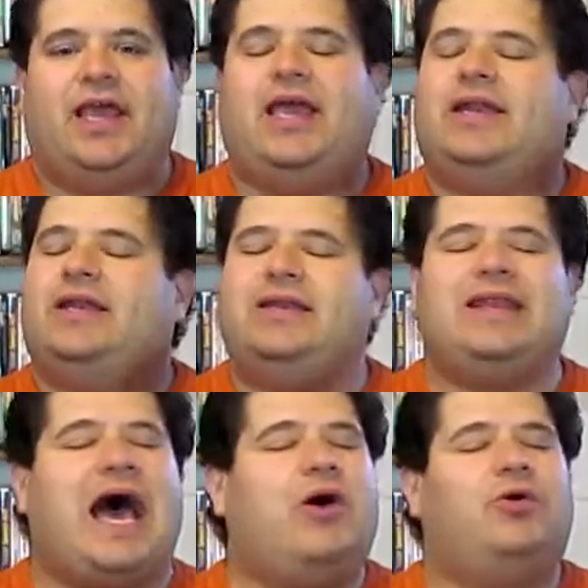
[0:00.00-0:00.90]
and
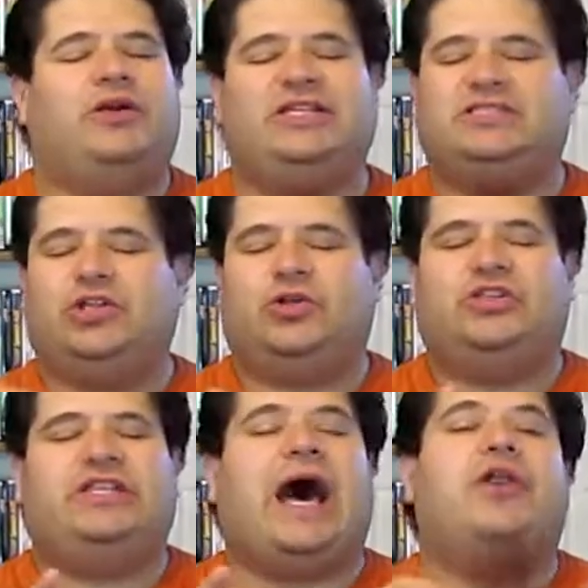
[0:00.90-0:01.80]
now is no
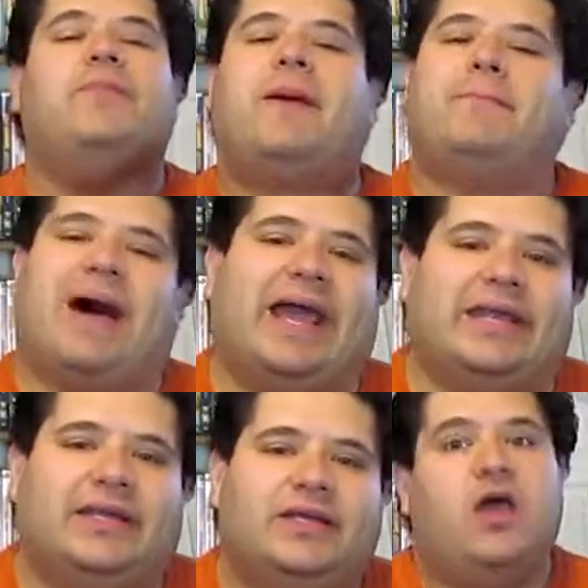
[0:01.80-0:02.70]
doubt in my
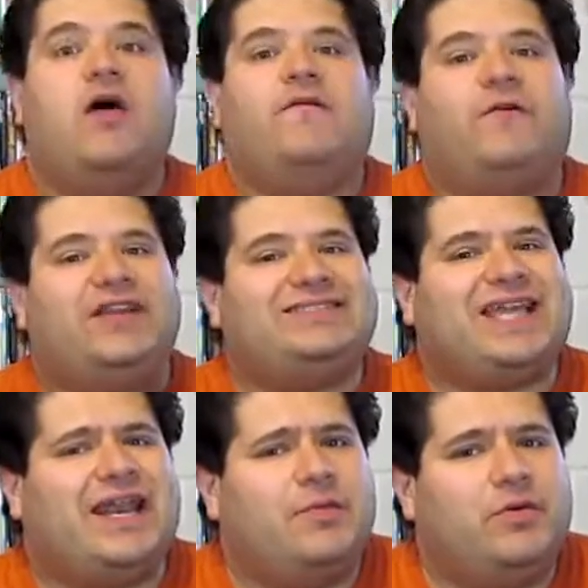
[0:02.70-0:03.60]
mind. For this
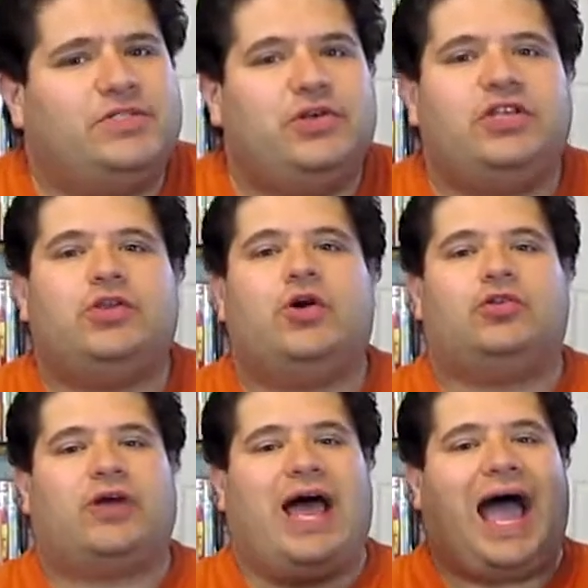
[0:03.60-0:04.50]
kind of movies, you need to go
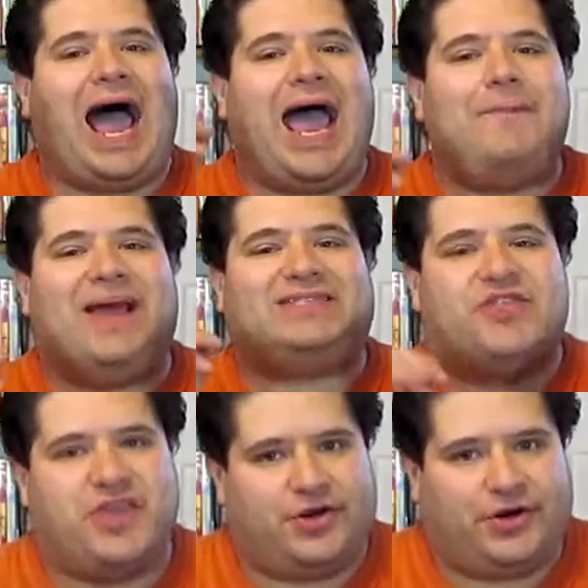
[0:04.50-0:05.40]
to an IMAX
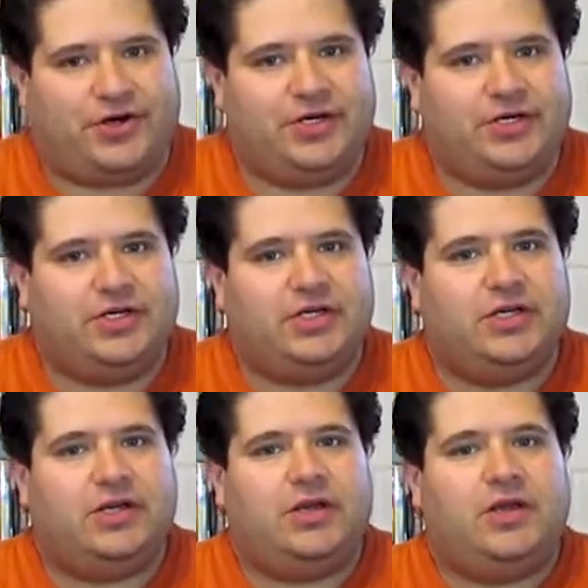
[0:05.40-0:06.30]
theater,
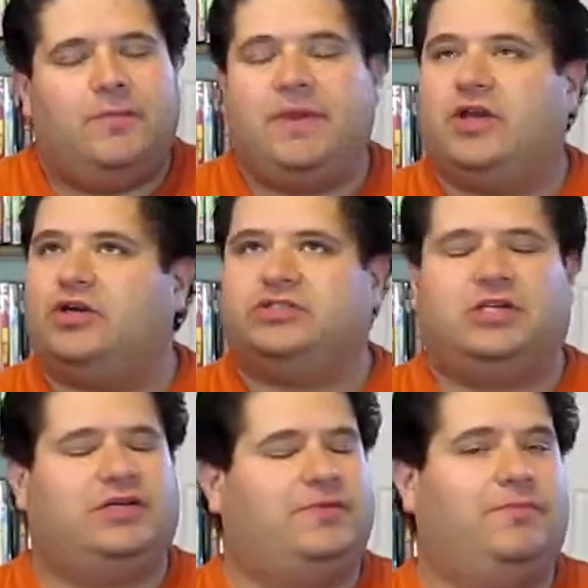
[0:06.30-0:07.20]
because
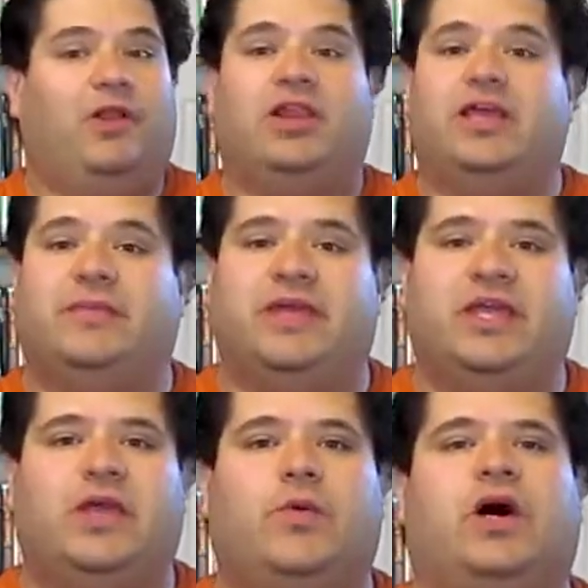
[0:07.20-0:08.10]
believe me,
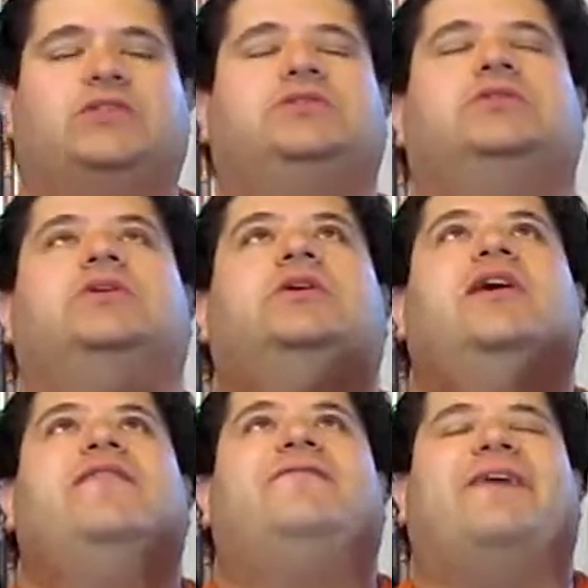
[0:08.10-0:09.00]
it was
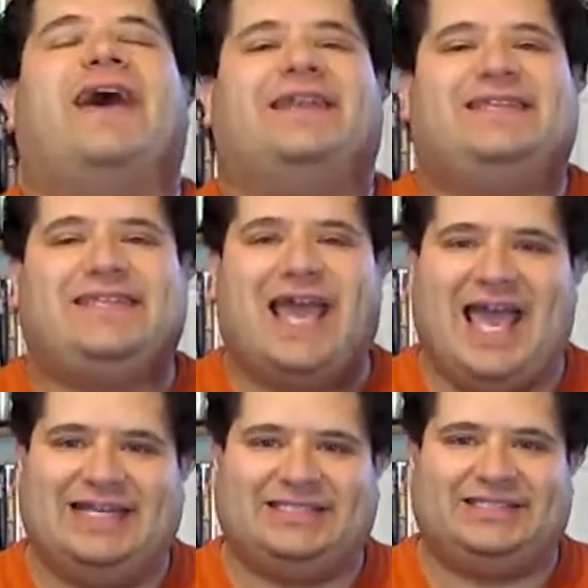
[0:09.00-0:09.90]

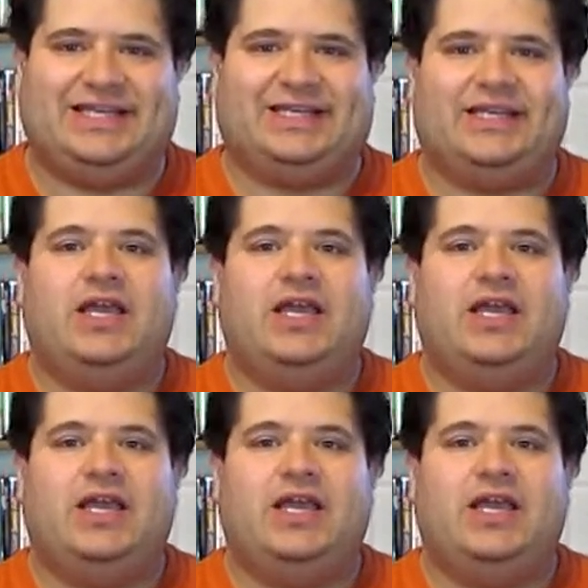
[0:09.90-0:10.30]
fantastic,